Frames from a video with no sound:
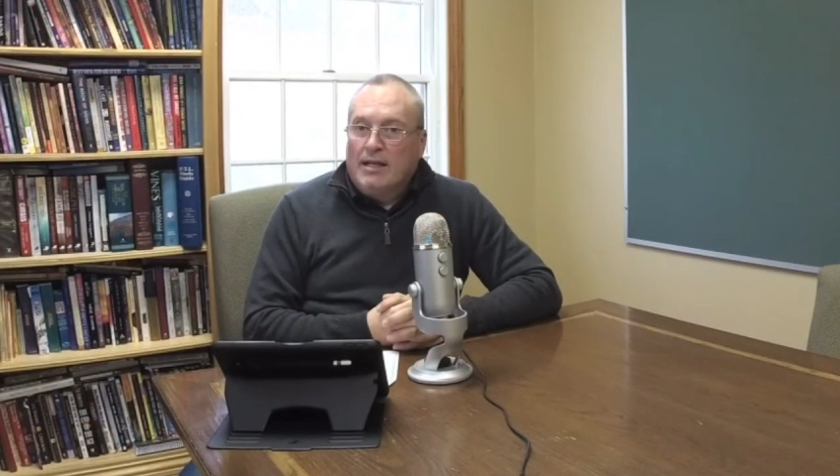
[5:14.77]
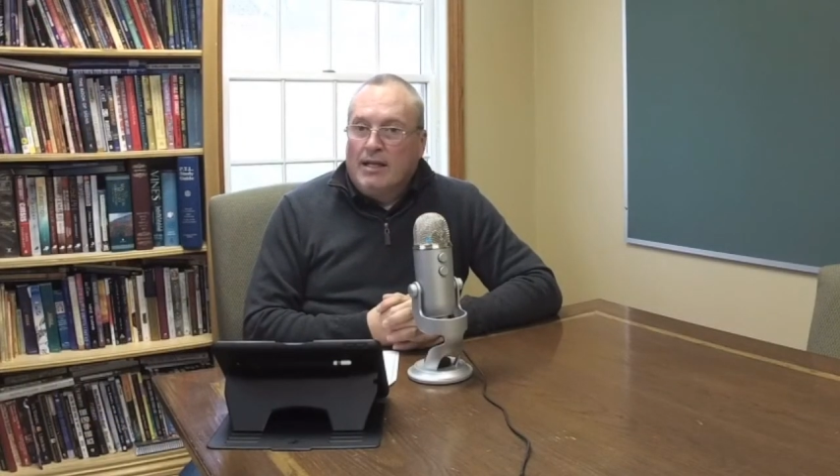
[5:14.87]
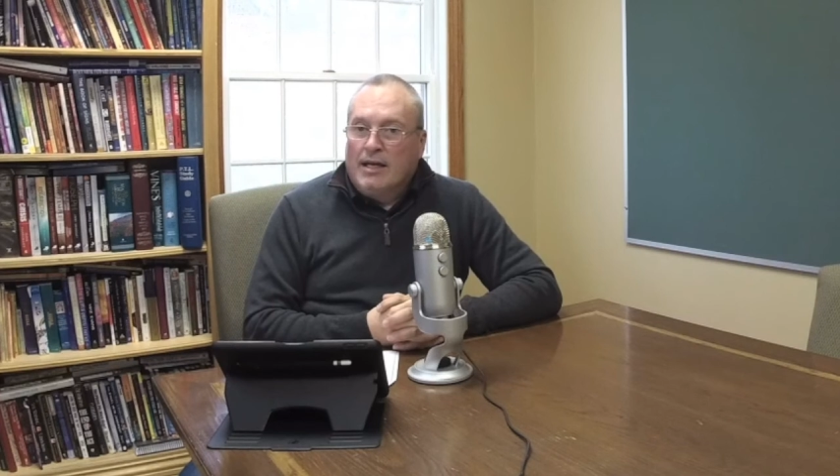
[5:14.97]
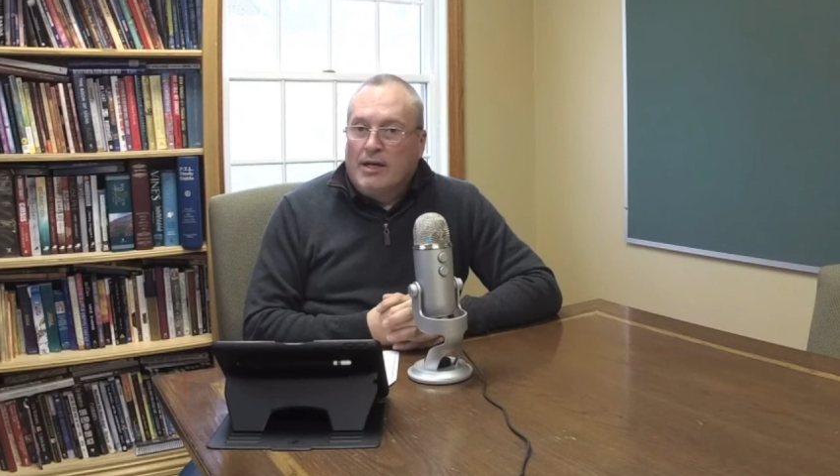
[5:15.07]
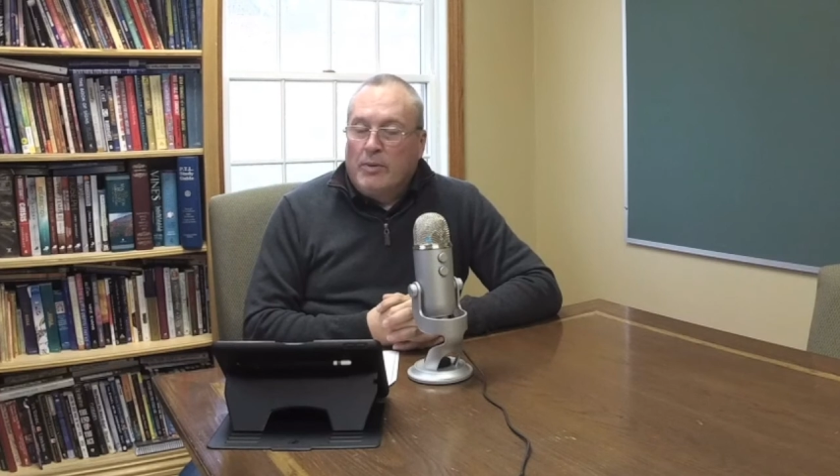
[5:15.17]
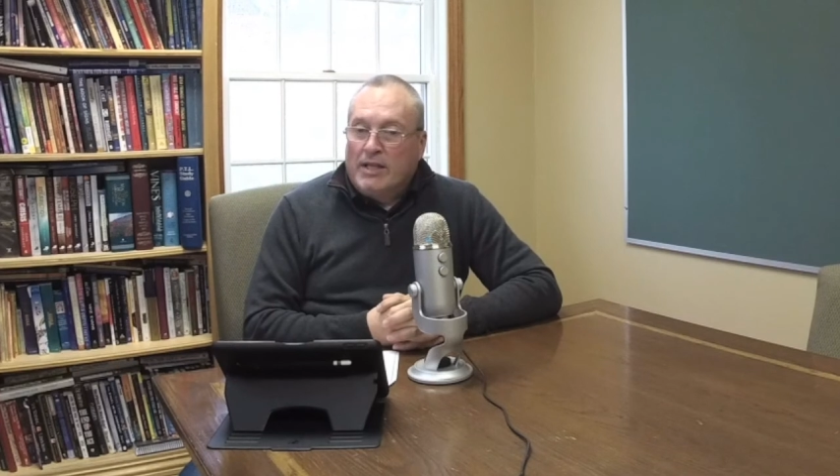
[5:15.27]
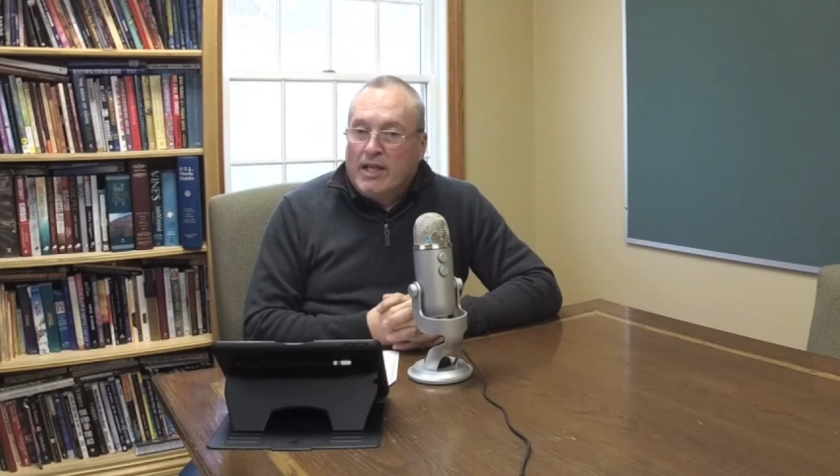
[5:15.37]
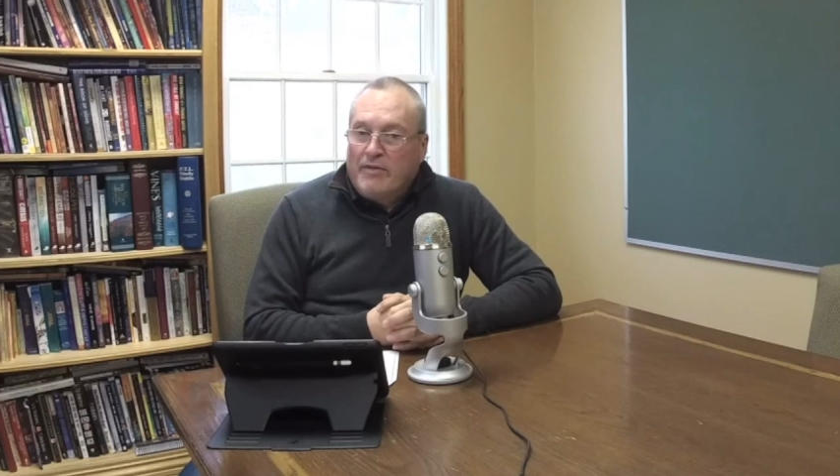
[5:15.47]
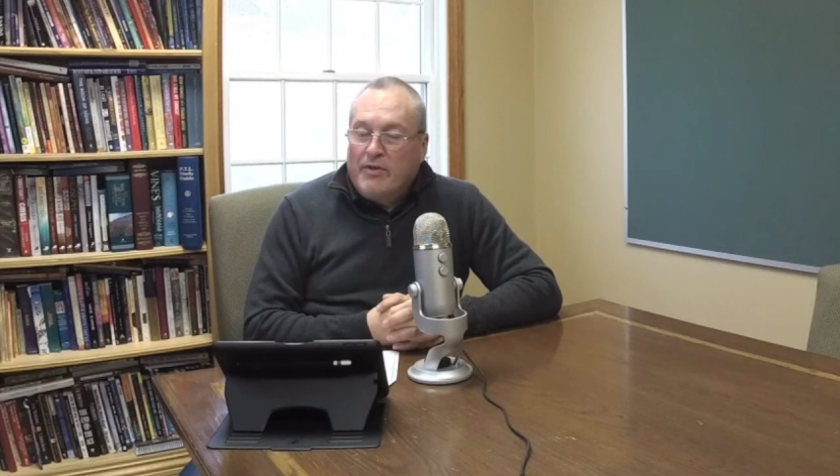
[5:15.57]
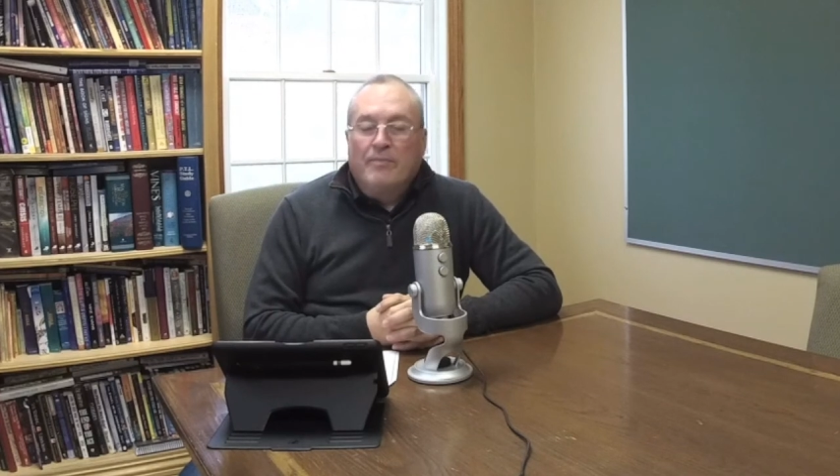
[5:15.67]
Uh, we
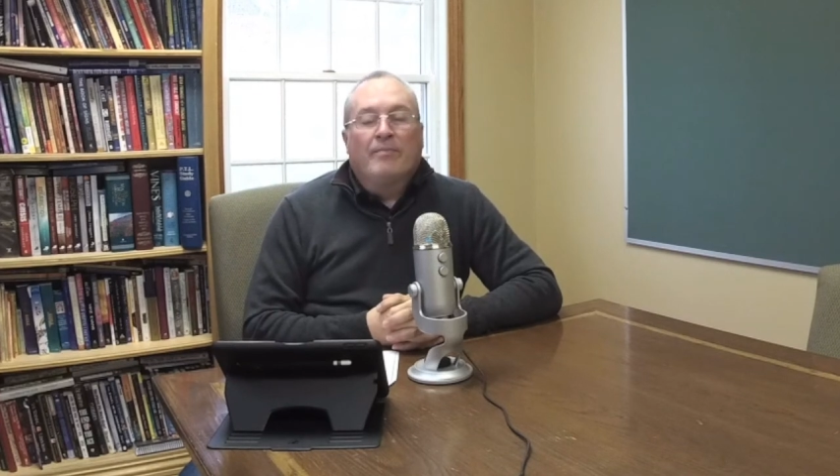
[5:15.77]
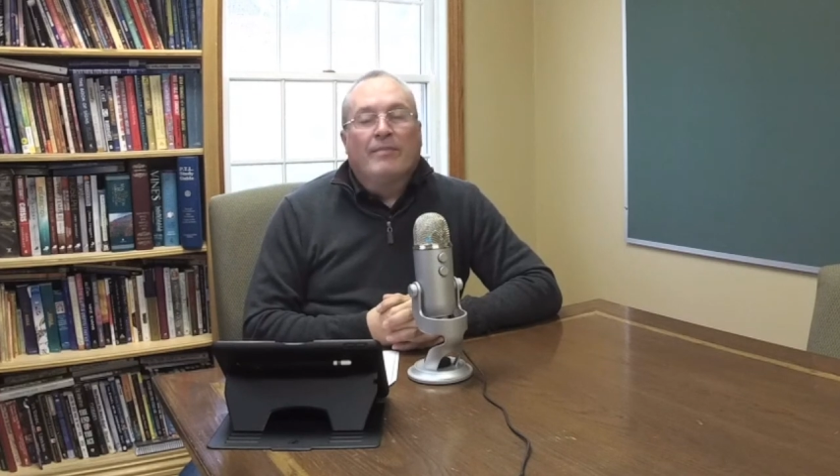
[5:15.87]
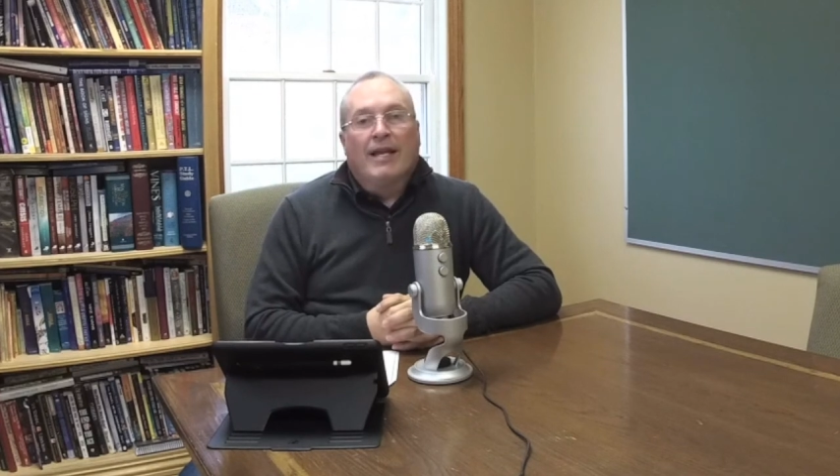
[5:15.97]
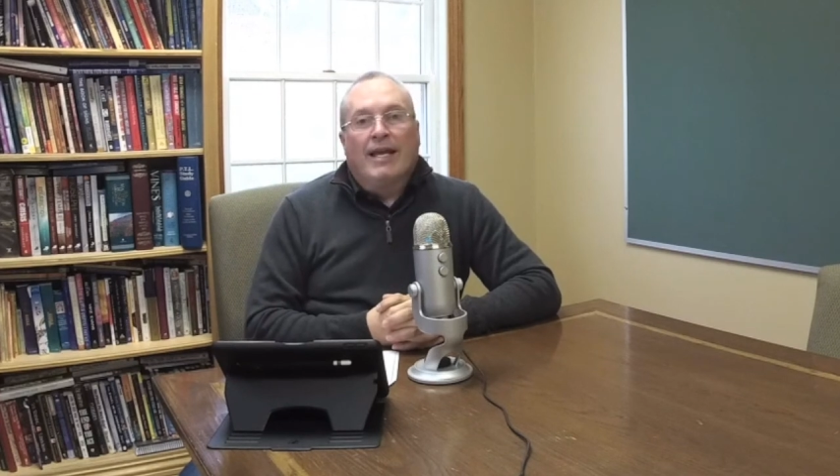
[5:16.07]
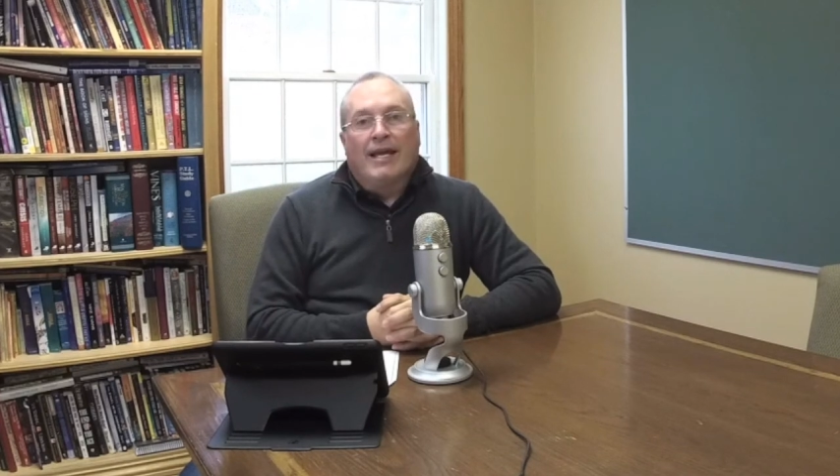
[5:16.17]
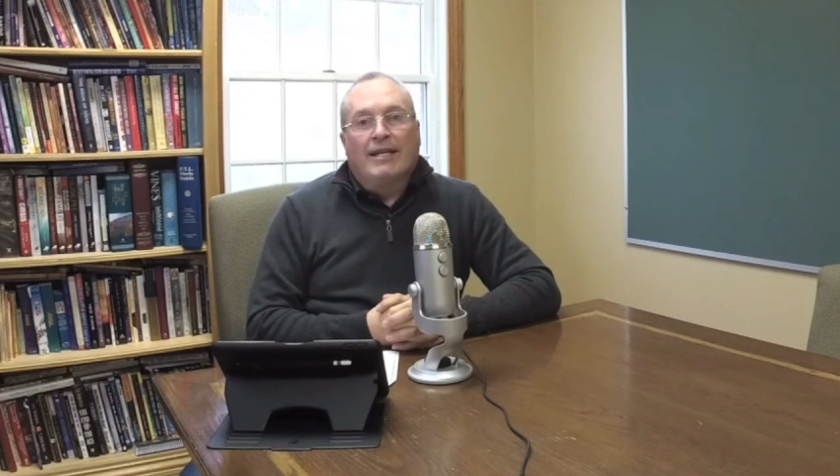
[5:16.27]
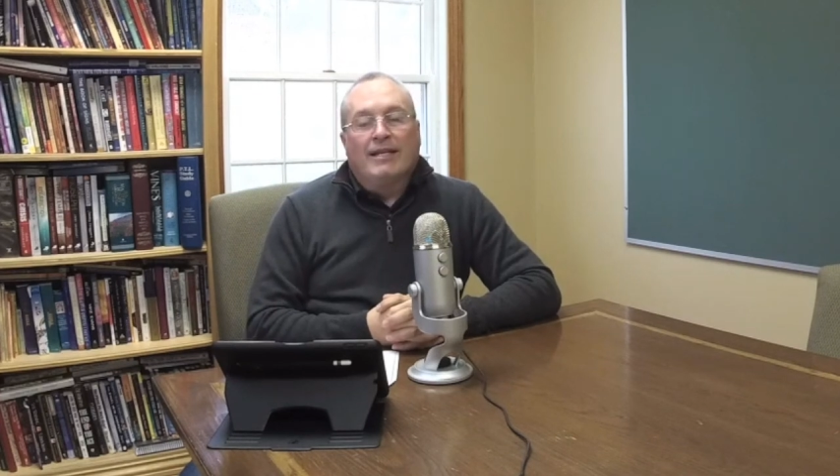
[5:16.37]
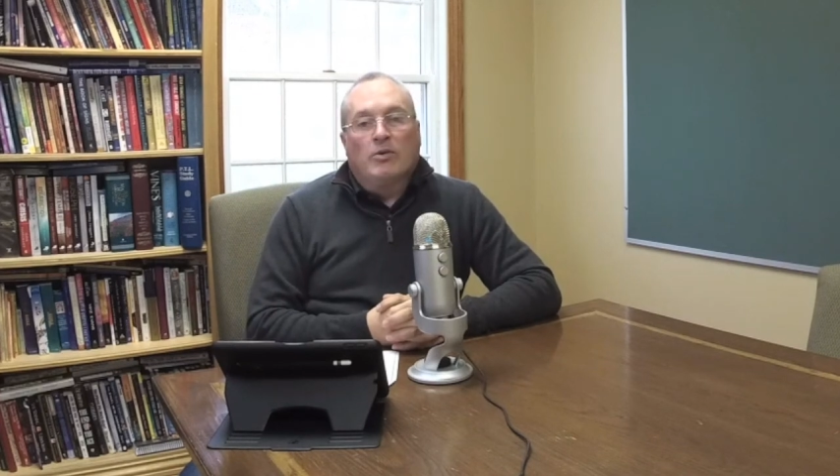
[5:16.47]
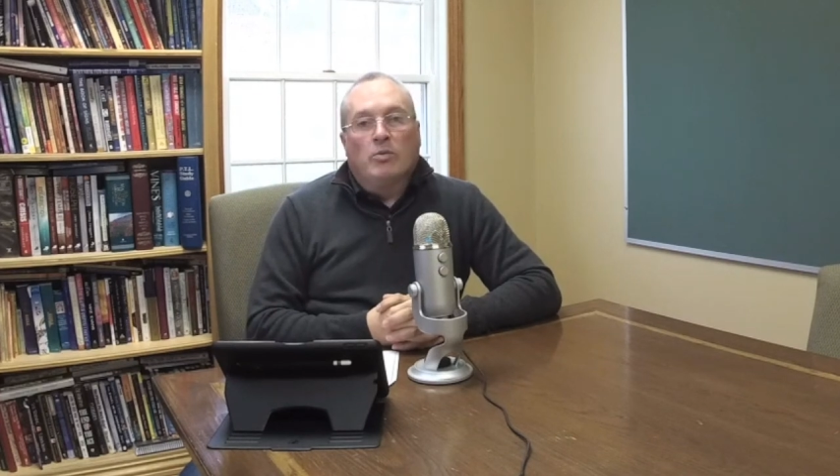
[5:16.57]
love you, and uh,